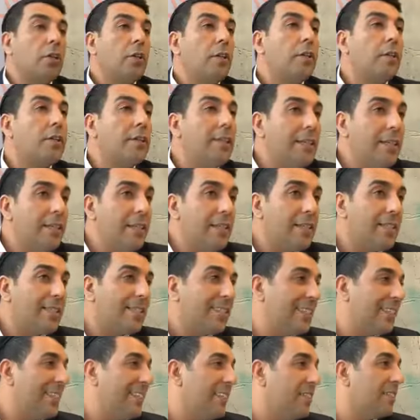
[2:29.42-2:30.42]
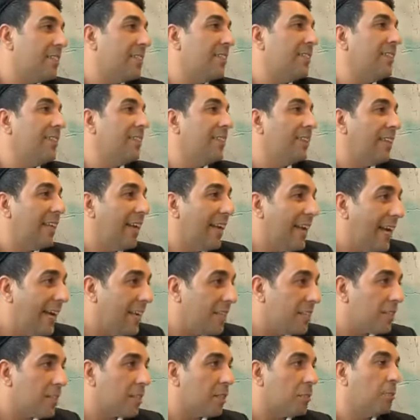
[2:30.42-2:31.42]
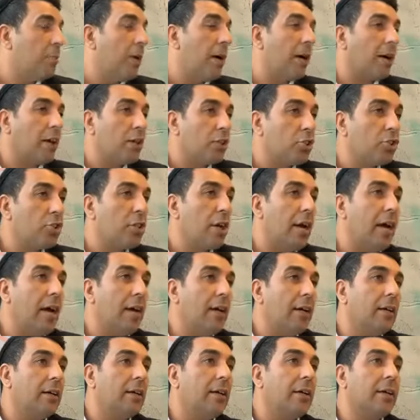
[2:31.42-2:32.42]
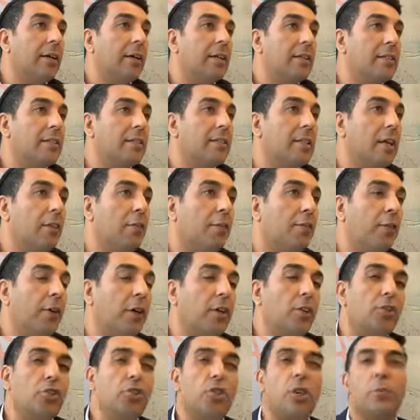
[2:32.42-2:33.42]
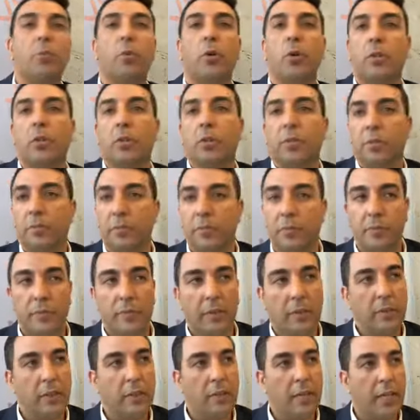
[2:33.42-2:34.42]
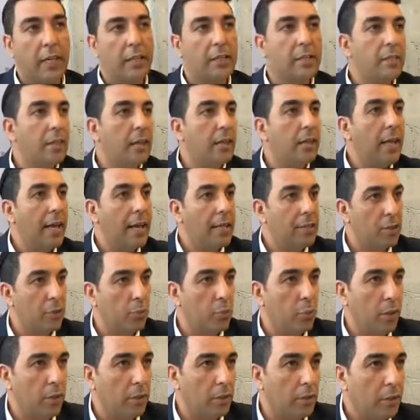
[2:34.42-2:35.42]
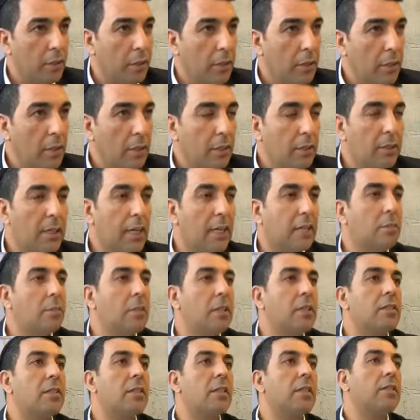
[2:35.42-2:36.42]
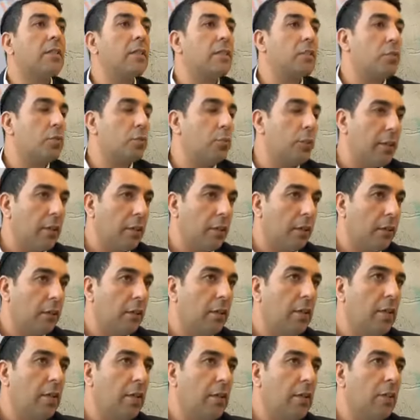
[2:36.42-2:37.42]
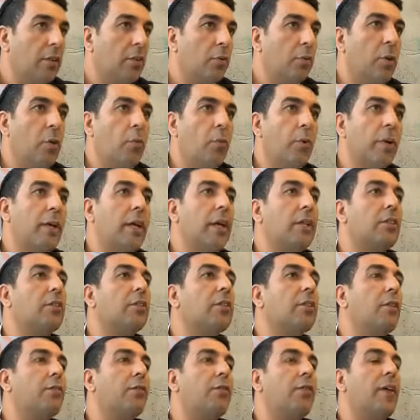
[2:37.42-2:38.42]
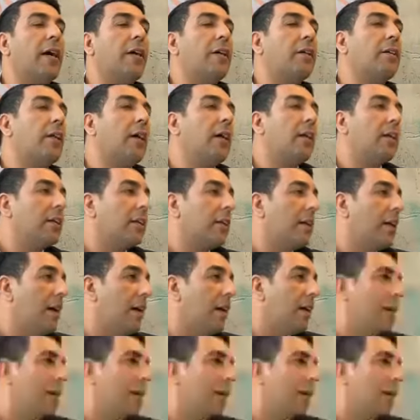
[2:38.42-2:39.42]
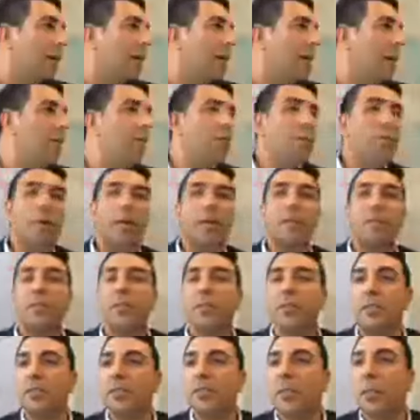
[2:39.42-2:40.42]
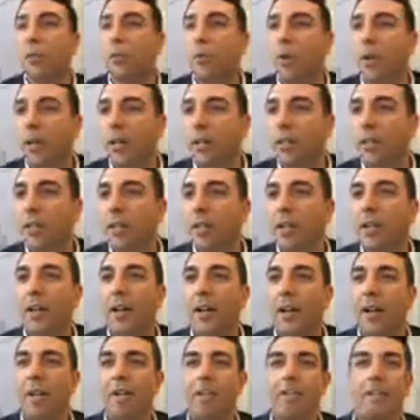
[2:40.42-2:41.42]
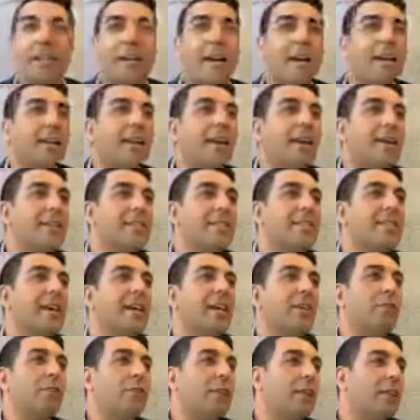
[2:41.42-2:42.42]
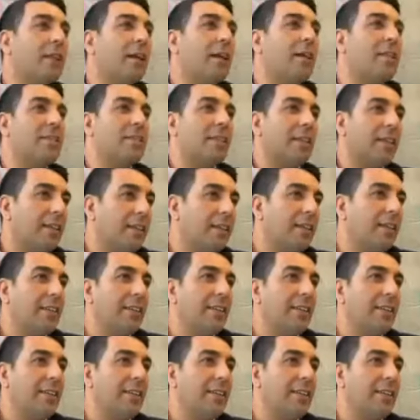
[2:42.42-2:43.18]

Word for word: This is the last parasha in Sefer Shemot. It's the last one. That means that this week, when we get to the final Aliyah, everybody's going to say what? Chazak, Chazak, Venit Chazek.